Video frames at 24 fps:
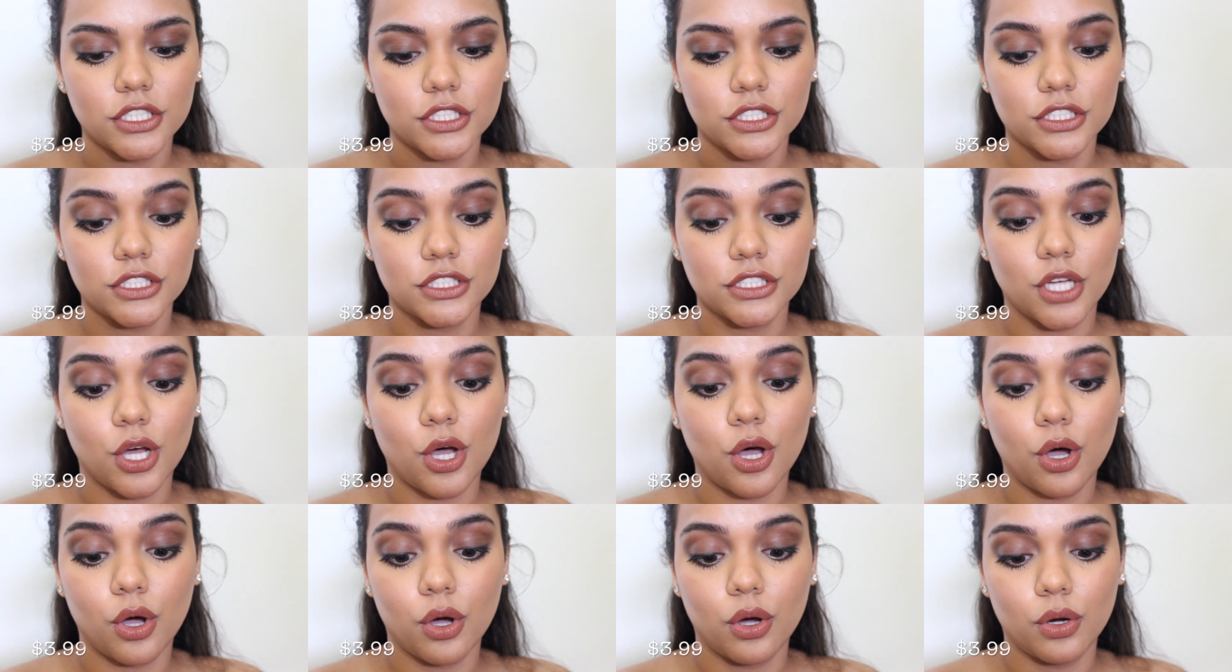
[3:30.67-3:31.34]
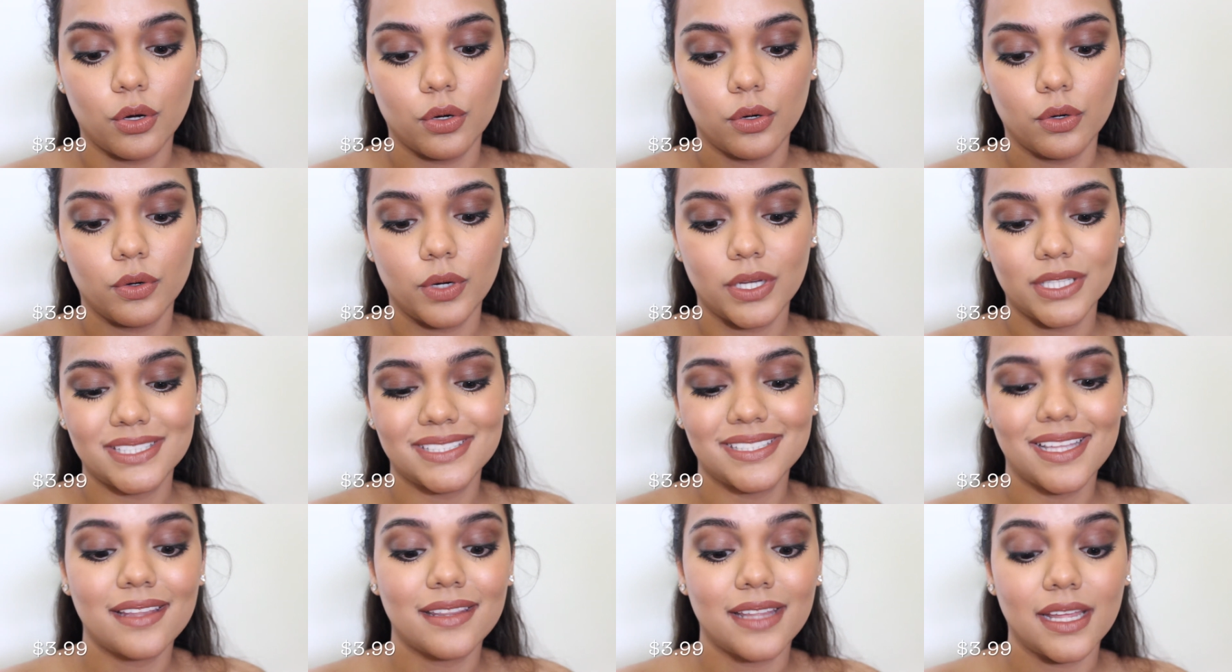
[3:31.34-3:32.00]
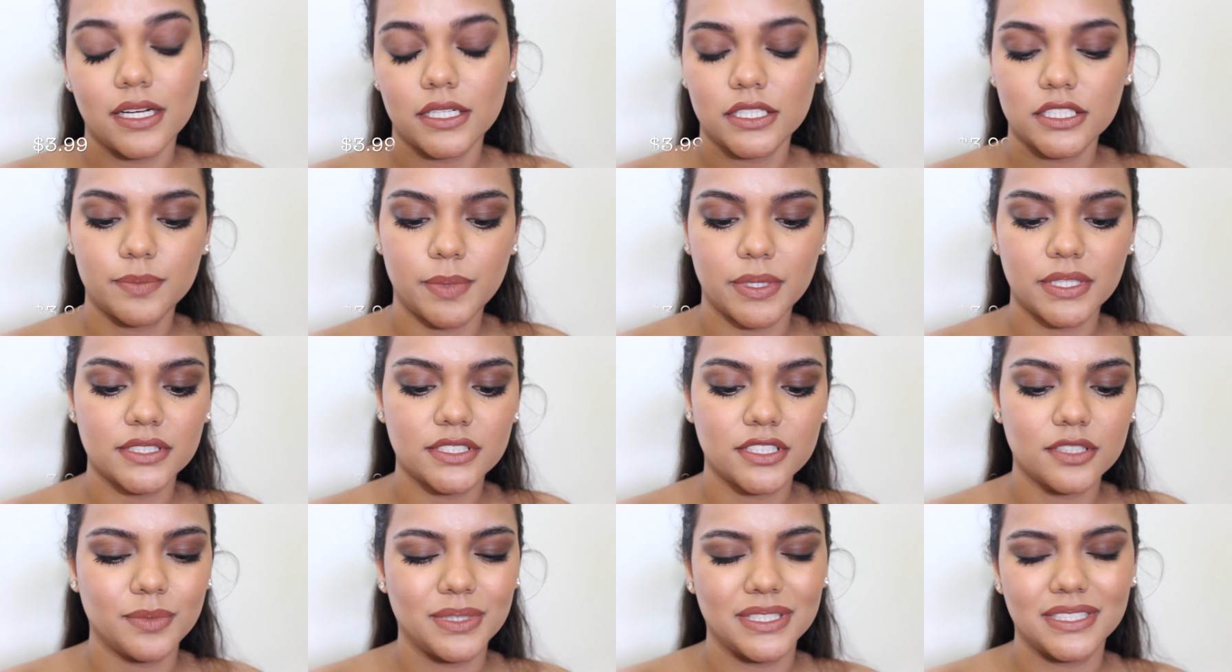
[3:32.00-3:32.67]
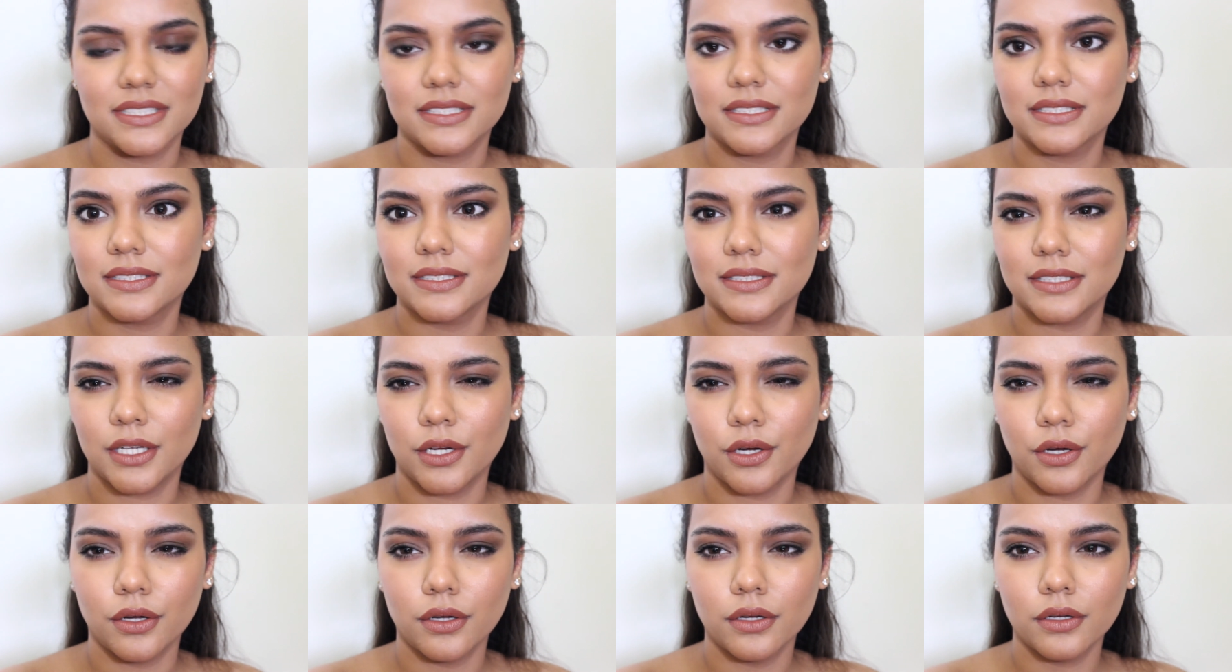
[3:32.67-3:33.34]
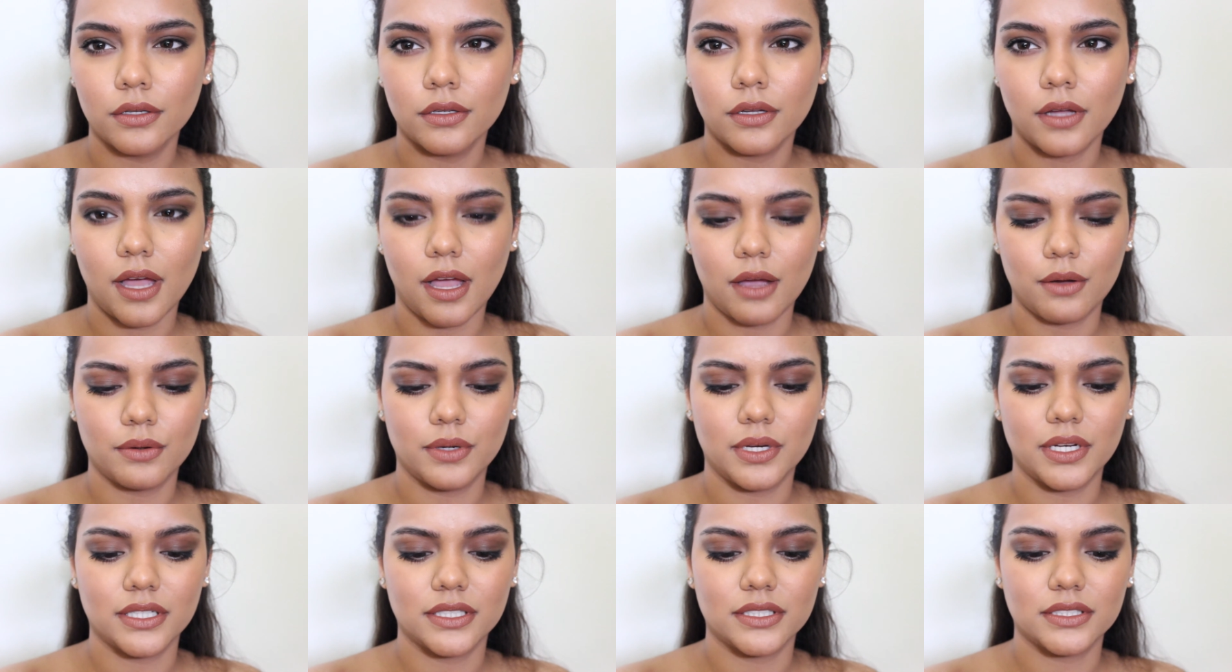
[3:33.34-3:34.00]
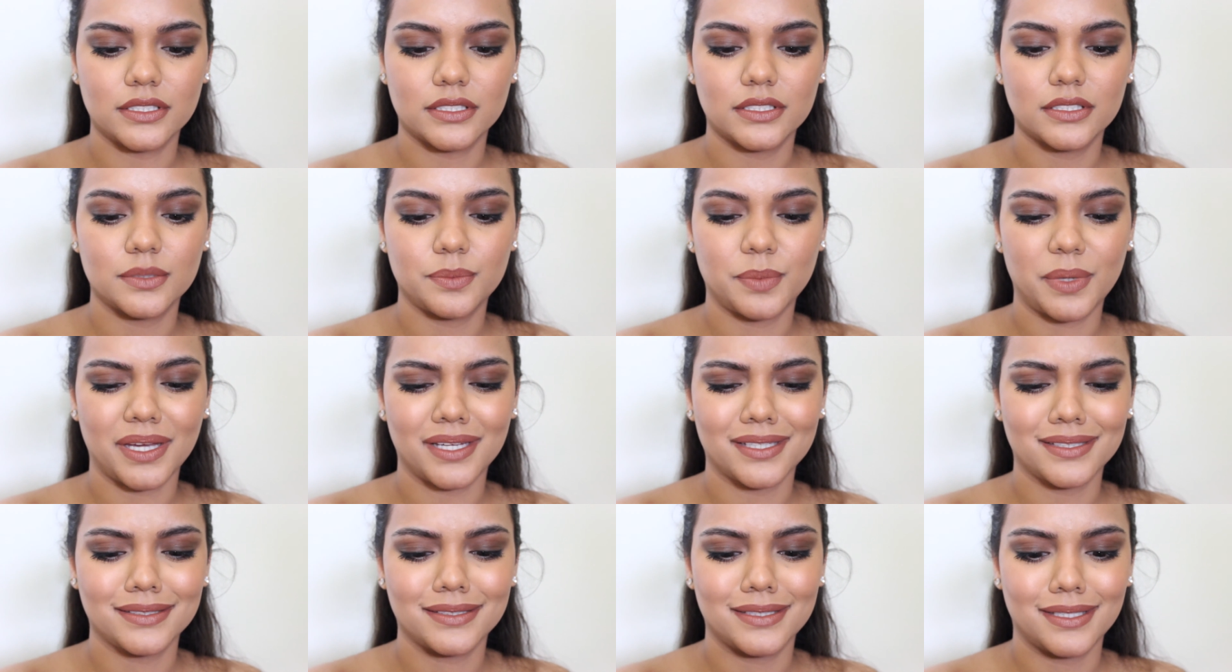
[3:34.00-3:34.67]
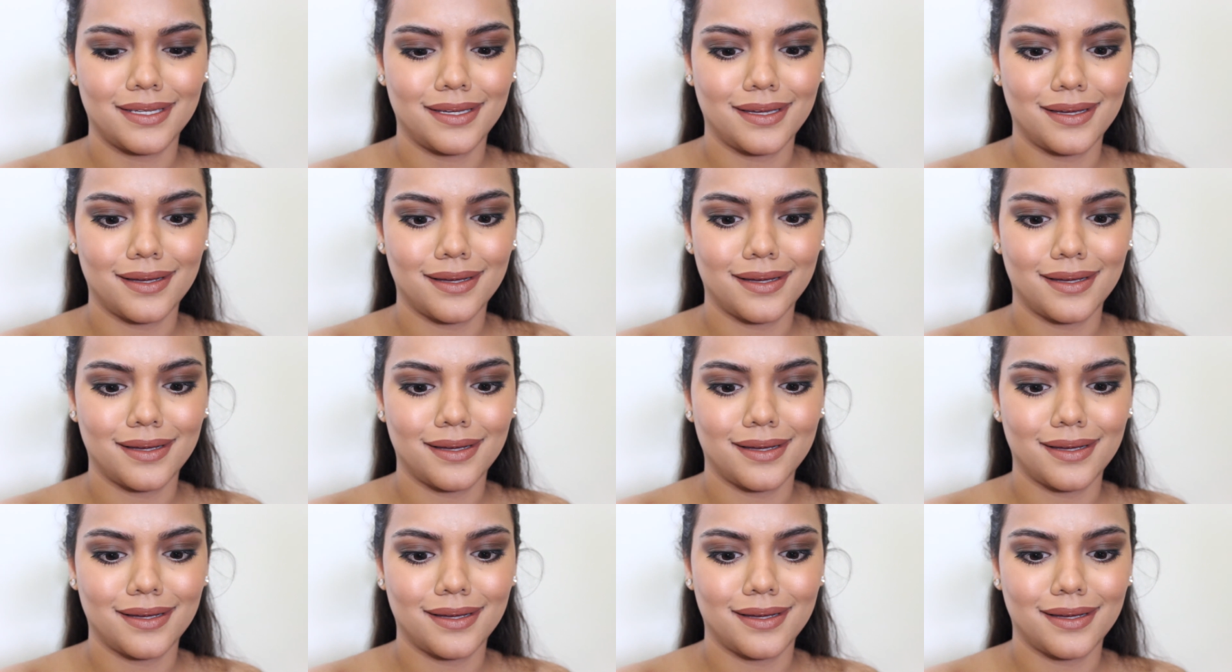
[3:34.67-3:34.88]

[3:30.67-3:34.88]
So it's not that expensive, but still, I was expecting